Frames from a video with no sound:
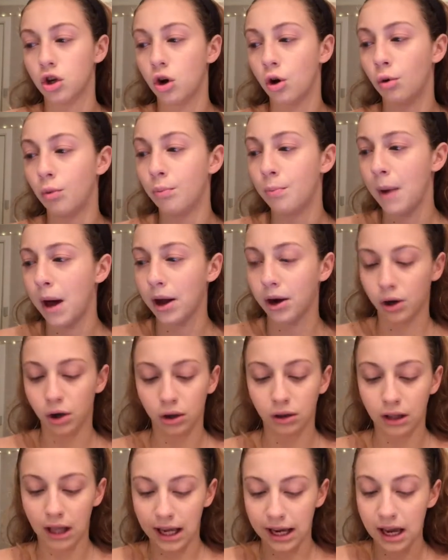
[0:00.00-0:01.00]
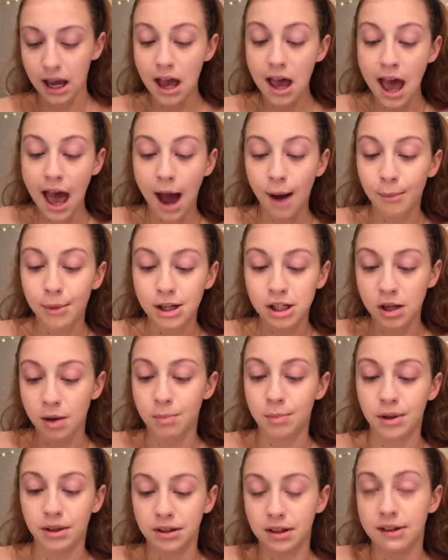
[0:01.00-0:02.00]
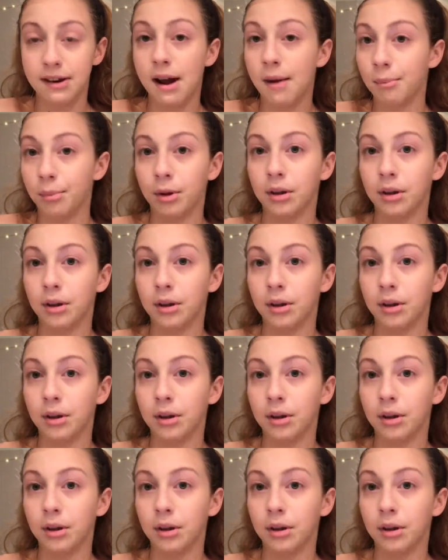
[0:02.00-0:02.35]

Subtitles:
no matter like how much I build it up,